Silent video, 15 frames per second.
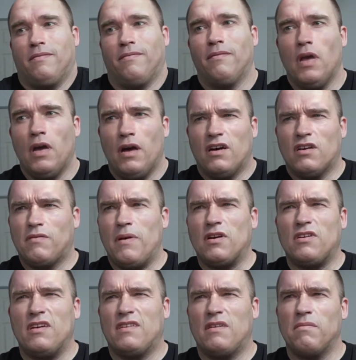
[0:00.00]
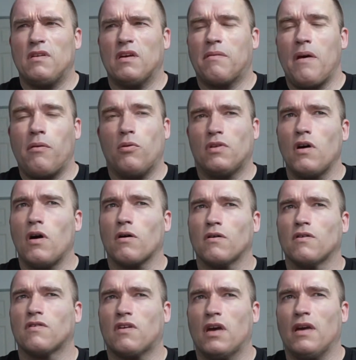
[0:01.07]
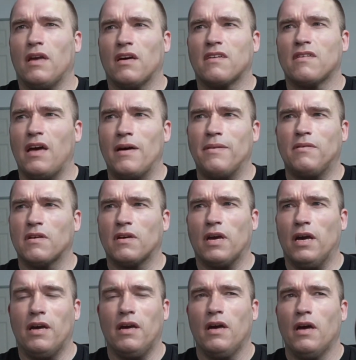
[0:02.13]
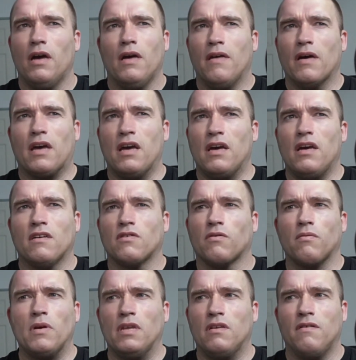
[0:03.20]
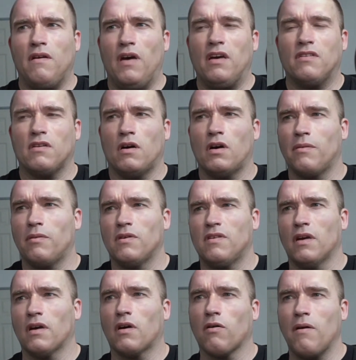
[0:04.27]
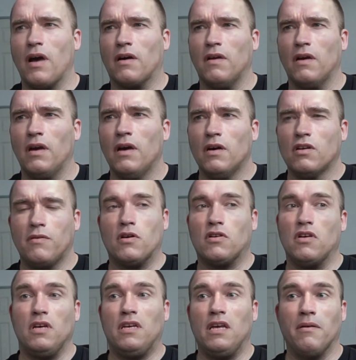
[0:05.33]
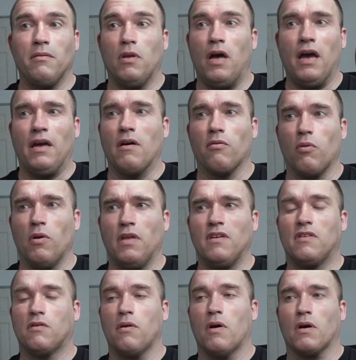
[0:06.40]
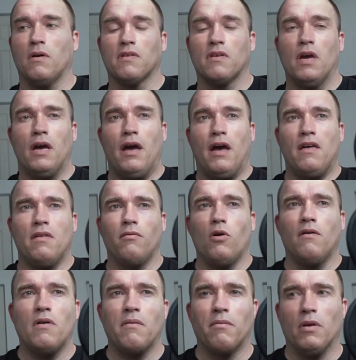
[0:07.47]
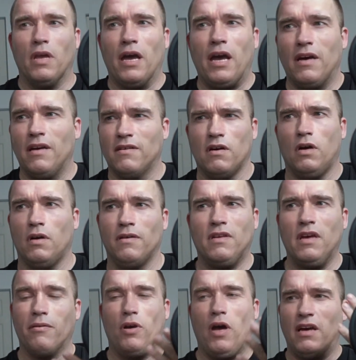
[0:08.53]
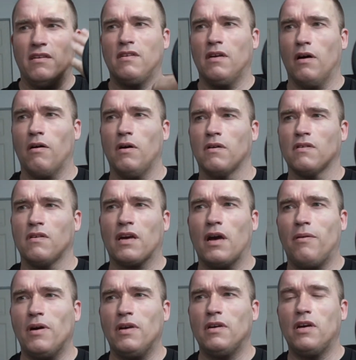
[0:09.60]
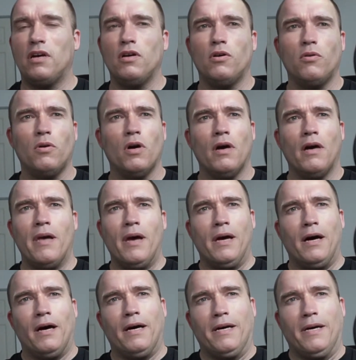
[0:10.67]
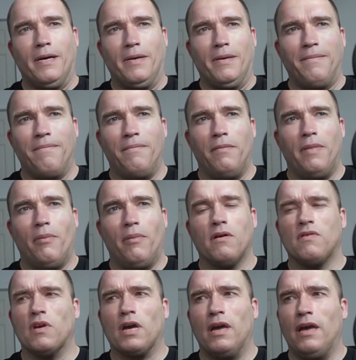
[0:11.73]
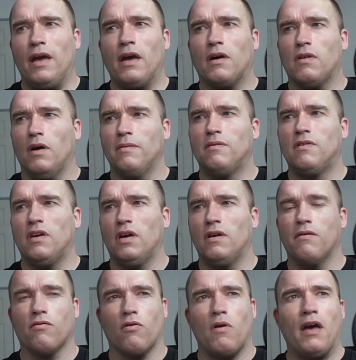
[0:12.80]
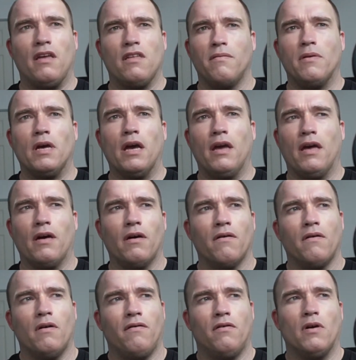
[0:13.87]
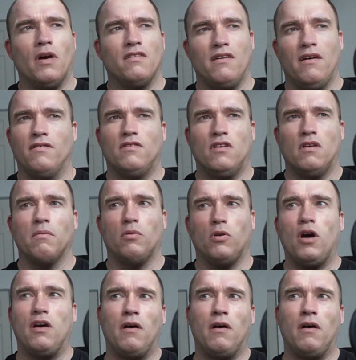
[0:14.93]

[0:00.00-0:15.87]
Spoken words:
especially it seems like people with darker skin like Snipes again, like it doesn't read the face 100% correctly, especially in dim light. It really struggles. And the movie Blade is all dim light scenarios. Like I wanted to do, there's like a nightclub scene right at the beginning. If you guys haven't seen Blade, I